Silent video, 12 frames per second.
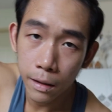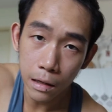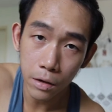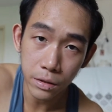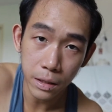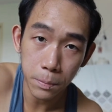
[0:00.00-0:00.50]

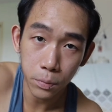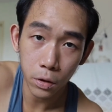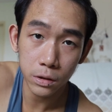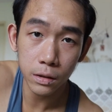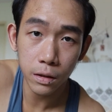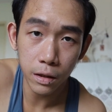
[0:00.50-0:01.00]
Now the
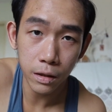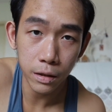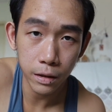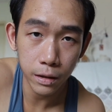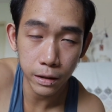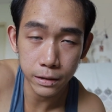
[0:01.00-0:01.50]
important thing
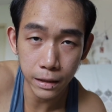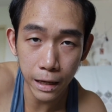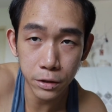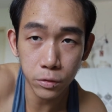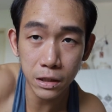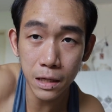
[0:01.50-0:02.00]
here is that
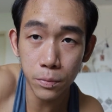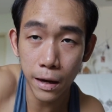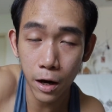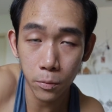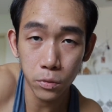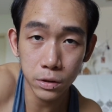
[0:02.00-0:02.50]
as you keep your
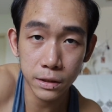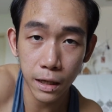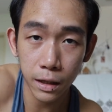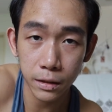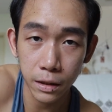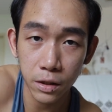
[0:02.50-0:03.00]
elbows
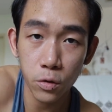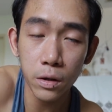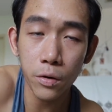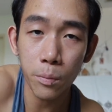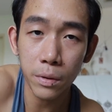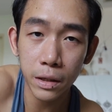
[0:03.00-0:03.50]
tucked in, you want
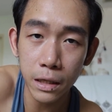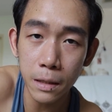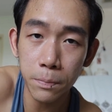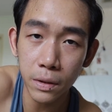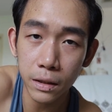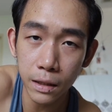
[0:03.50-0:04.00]
to
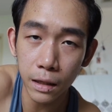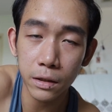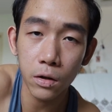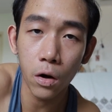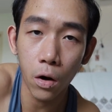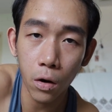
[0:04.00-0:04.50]
keep it tucked in
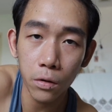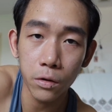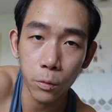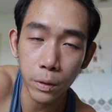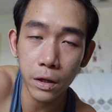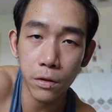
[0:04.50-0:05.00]
all the
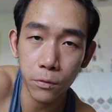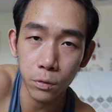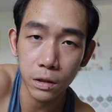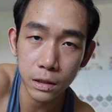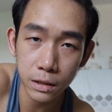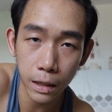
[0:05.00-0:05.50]
way through
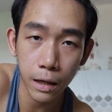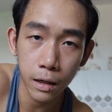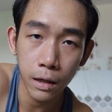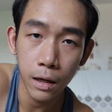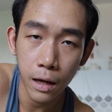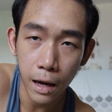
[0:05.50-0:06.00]
the set.
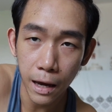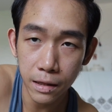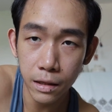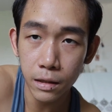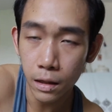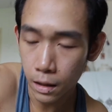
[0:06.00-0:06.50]
And
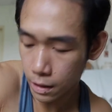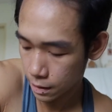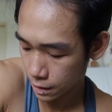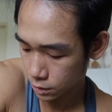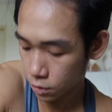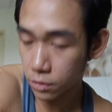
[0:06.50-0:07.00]
then
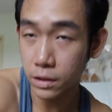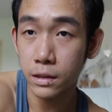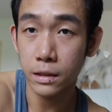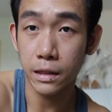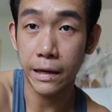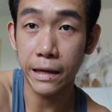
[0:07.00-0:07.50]
let's call this
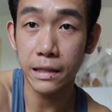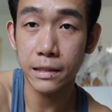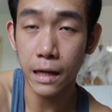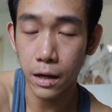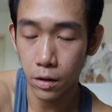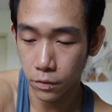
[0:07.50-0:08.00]
the
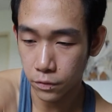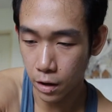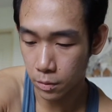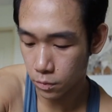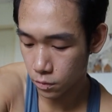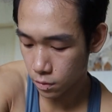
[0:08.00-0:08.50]
inside of your
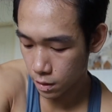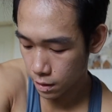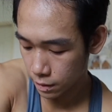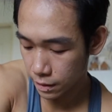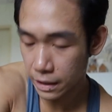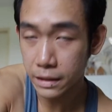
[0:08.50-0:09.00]
elbow.
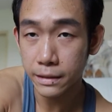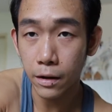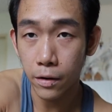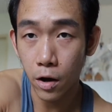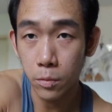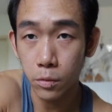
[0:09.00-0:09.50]
The inside
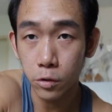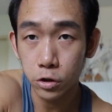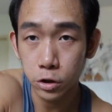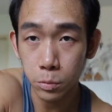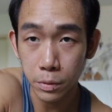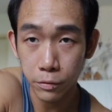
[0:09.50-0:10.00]
of elbow
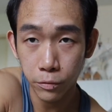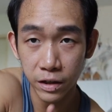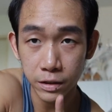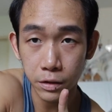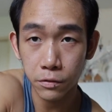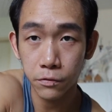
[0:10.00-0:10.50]
should be
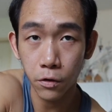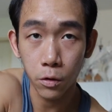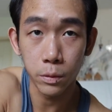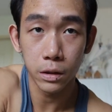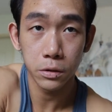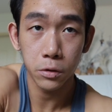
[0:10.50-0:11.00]
facing
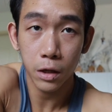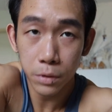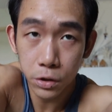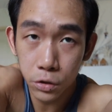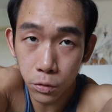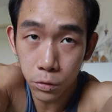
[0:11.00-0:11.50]
forward. So let me
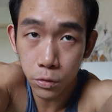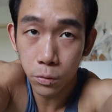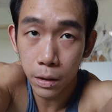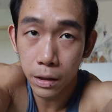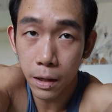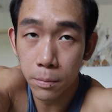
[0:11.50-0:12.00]
show you
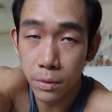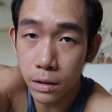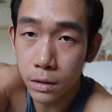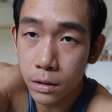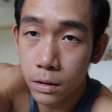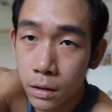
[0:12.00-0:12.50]
what that
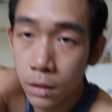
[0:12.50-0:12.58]
means.